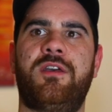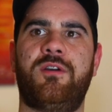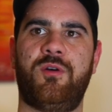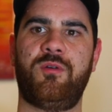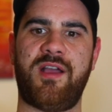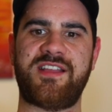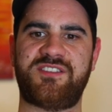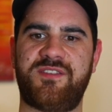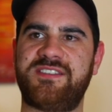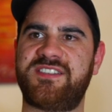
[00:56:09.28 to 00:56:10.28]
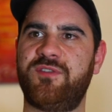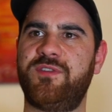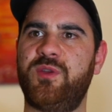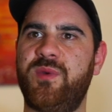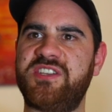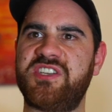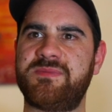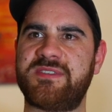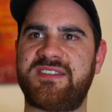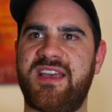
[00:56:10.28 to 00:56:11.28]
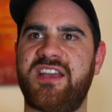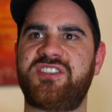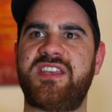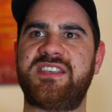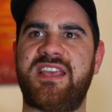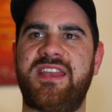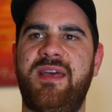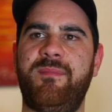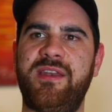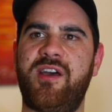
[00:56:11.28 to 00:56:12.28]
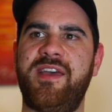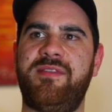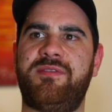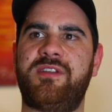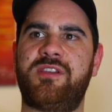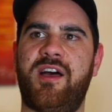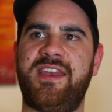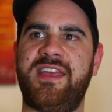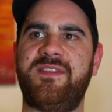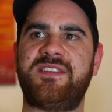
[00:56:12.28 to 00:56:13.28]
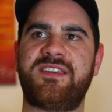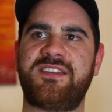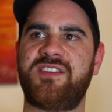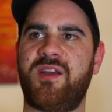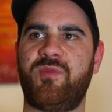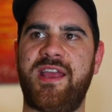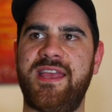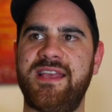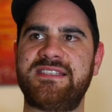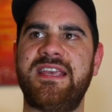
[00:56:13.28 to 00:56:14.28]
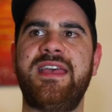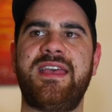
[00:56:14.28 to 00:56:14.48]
Alright, so the Silver Luigi's Moustache is our number 9th glider in the ticket time rankings.